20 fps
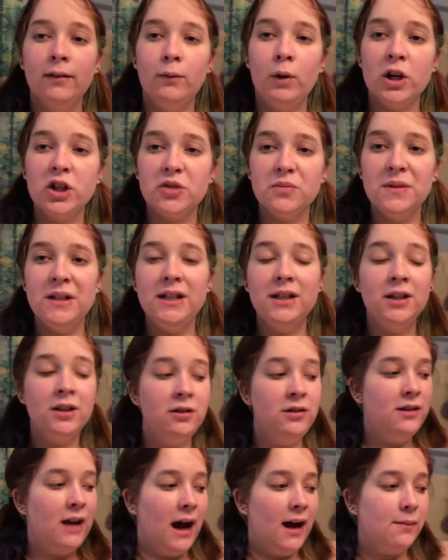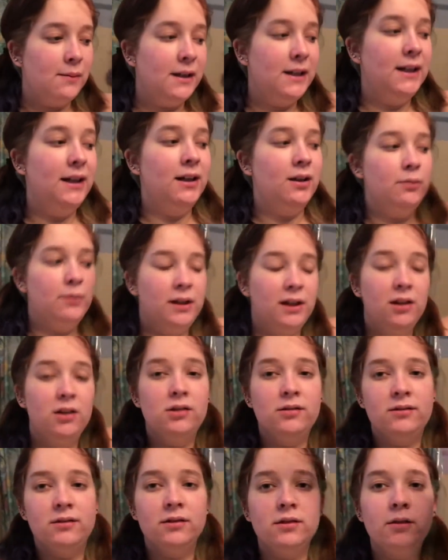watch me dye my hair
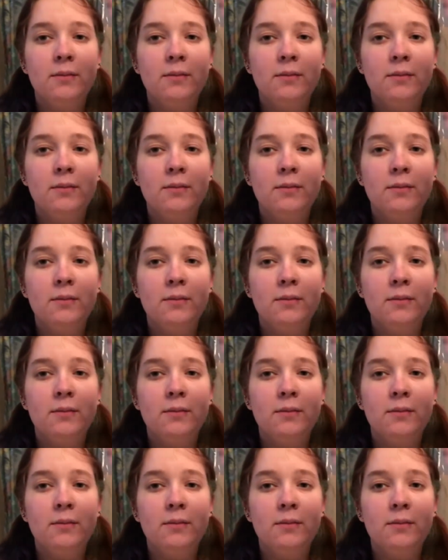because